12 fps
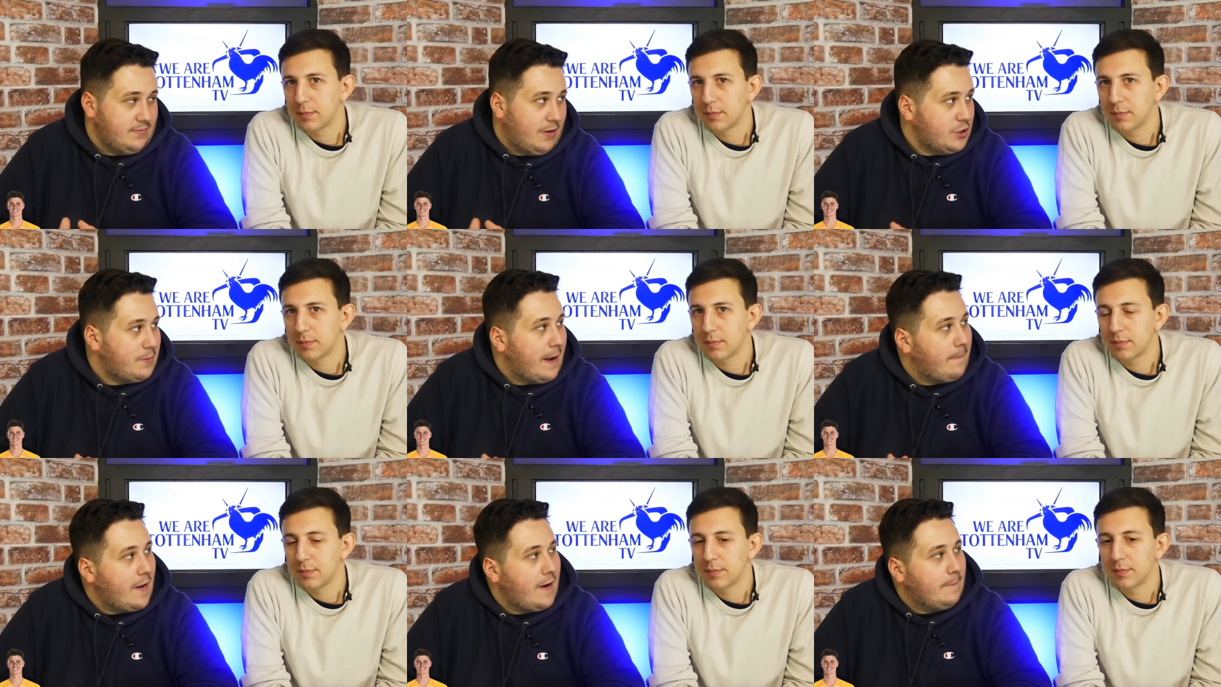Speaker 1: much better
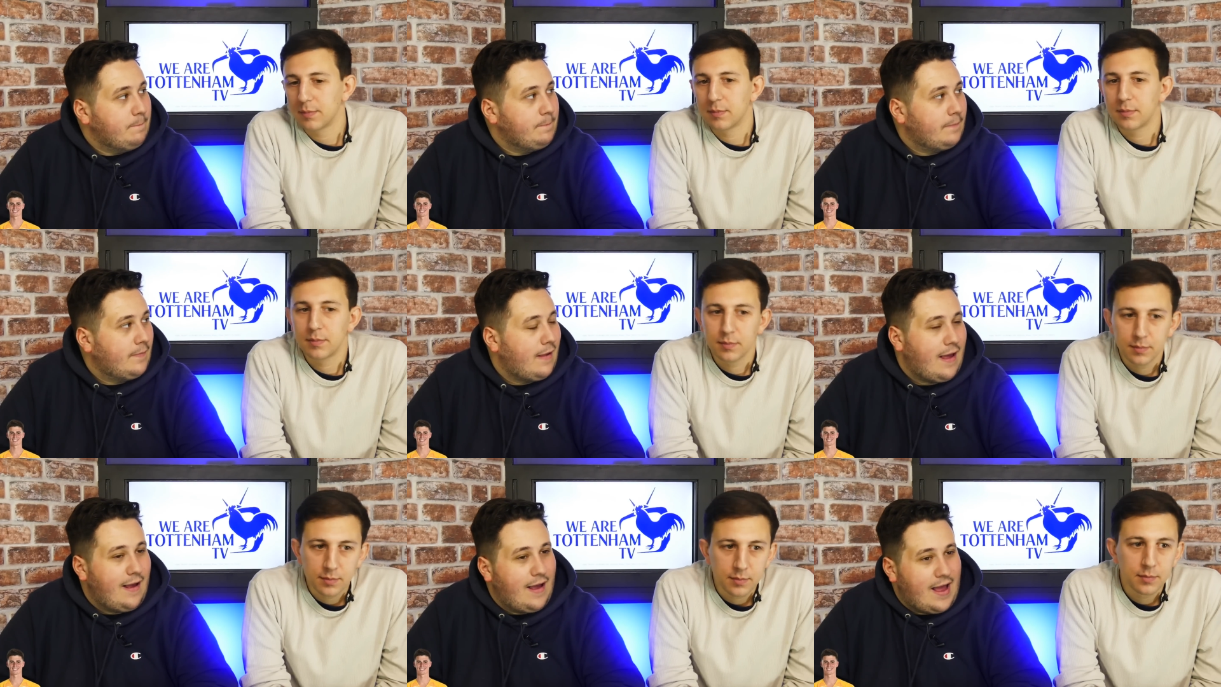player.
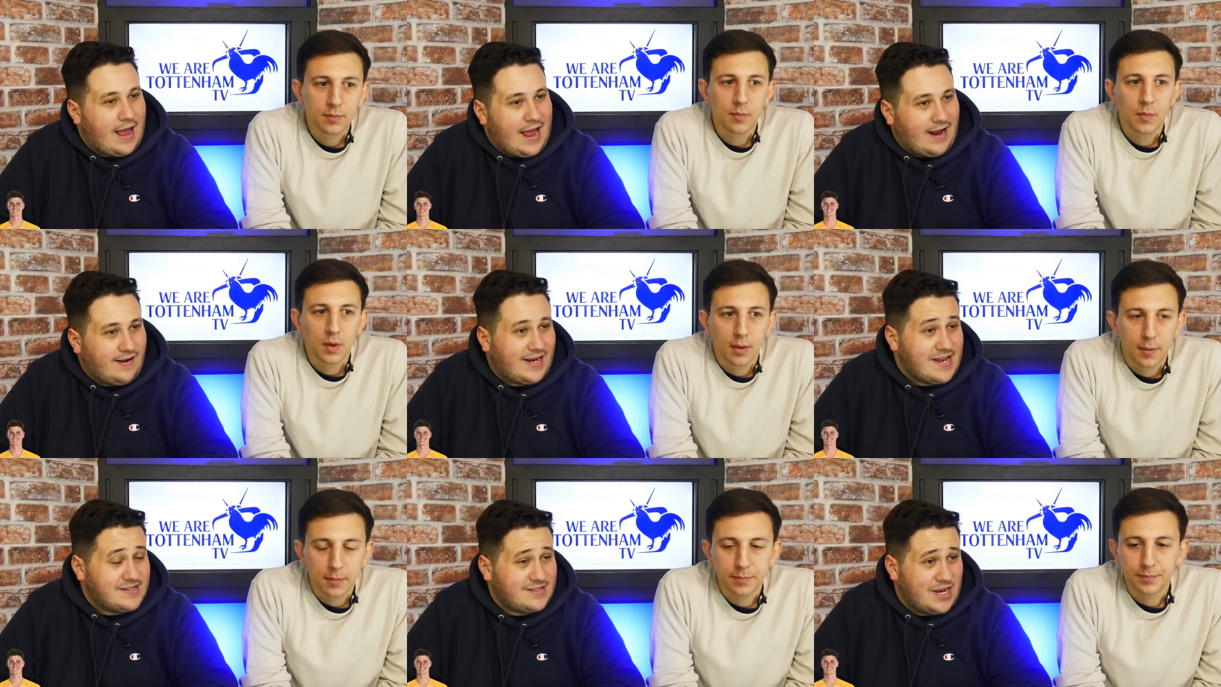And
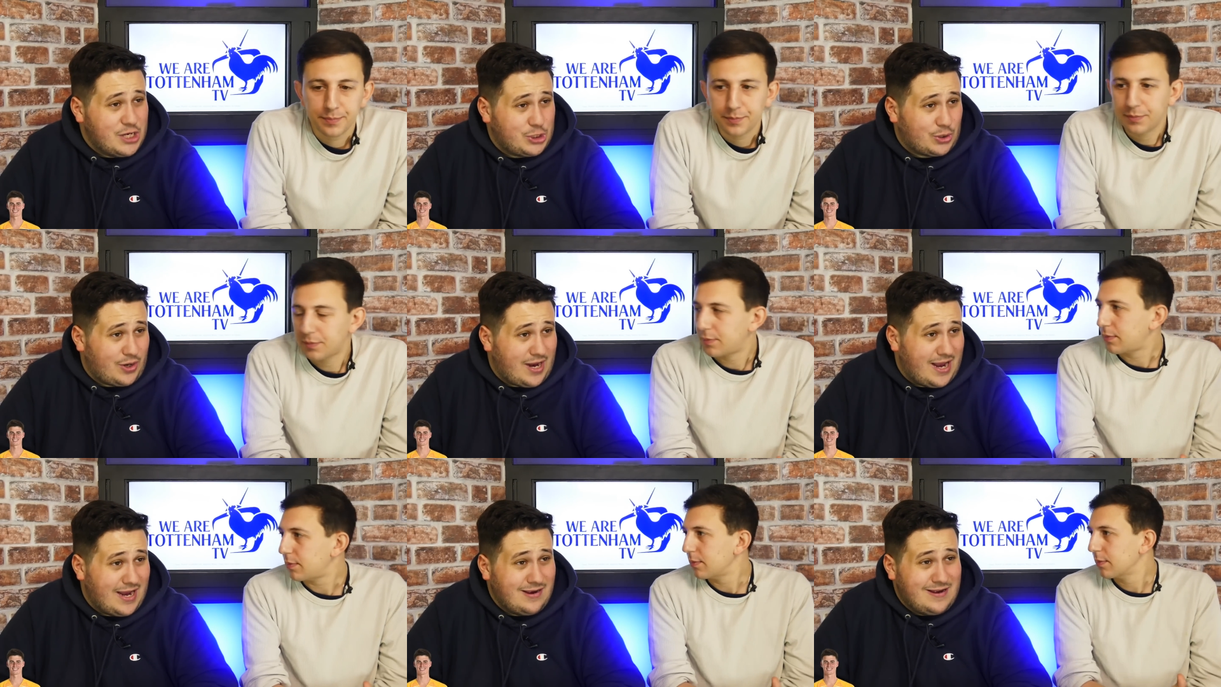against Serge
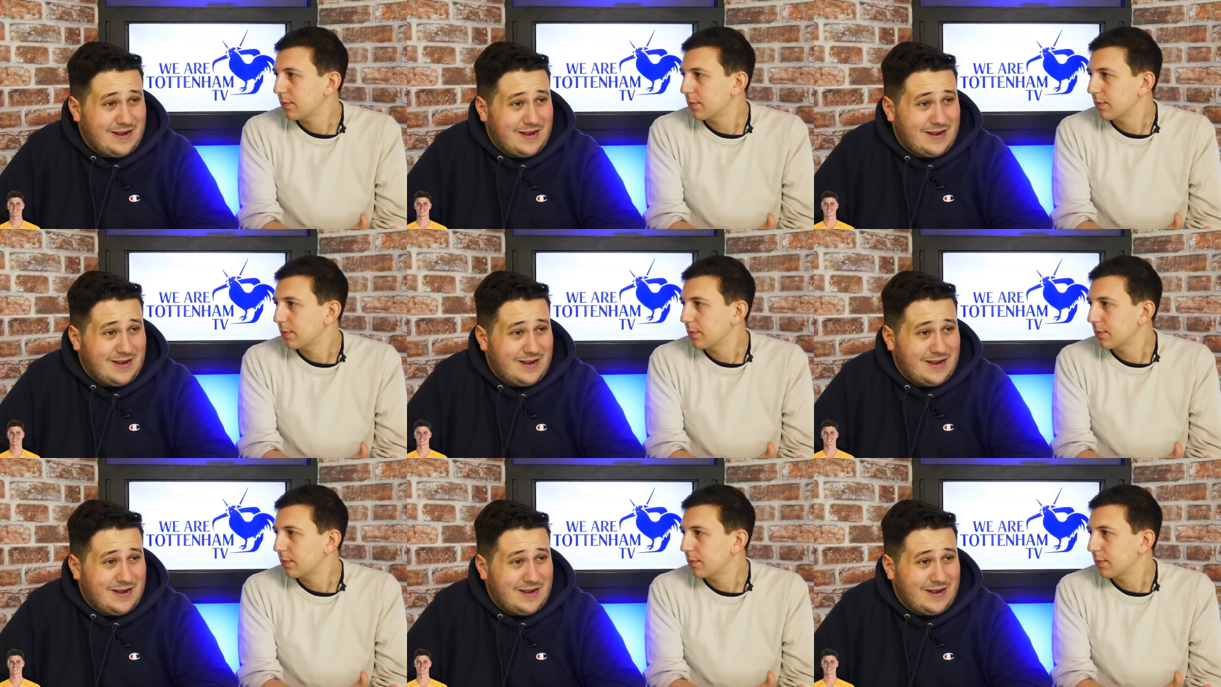Aurier,